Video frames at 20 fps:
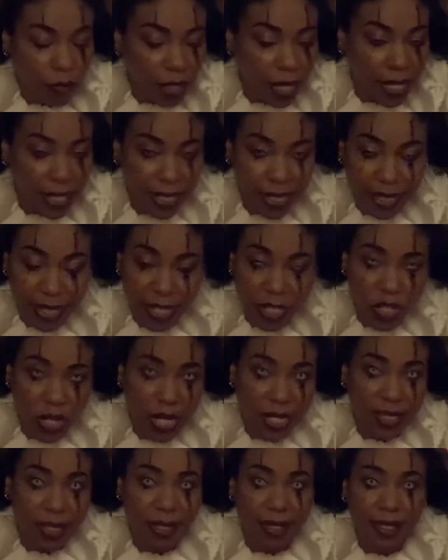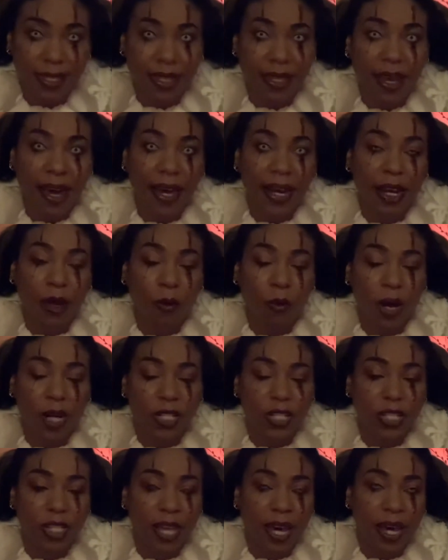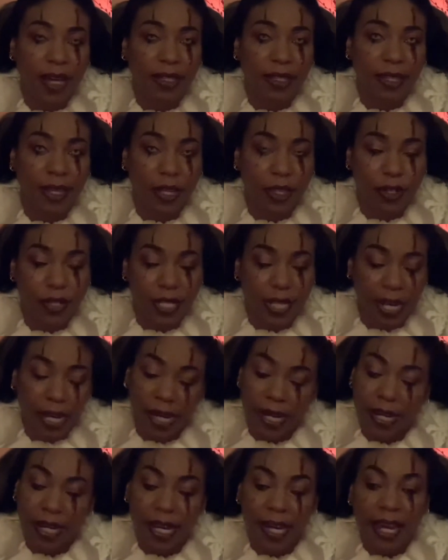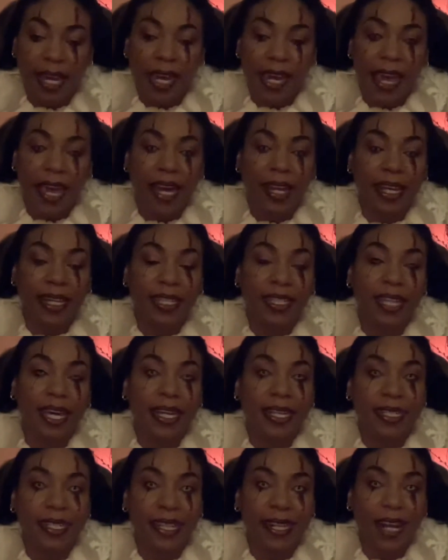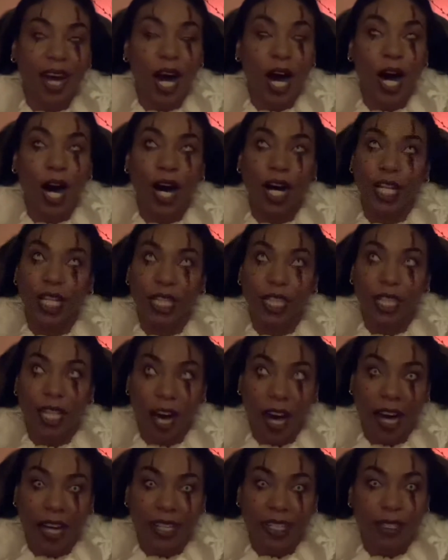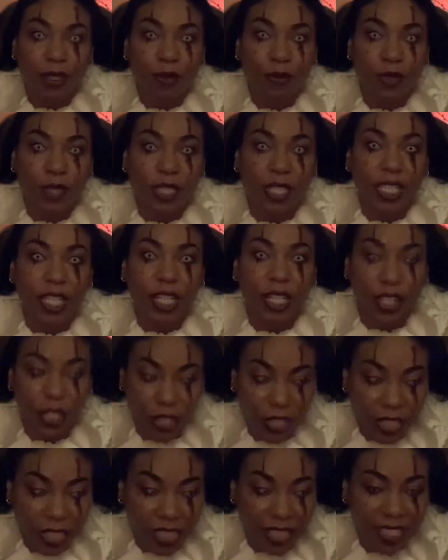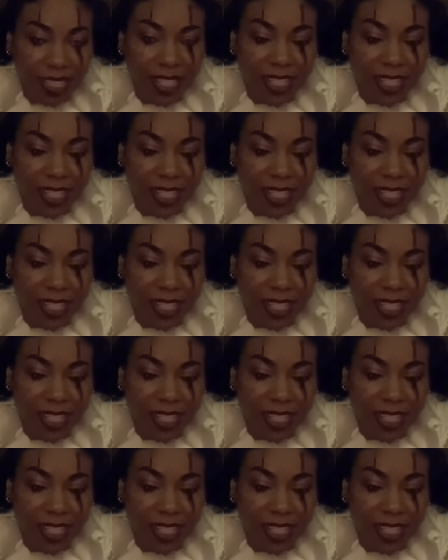I didn't get a chance to see that. I watched that the other day and I liked it a lot. It's really good.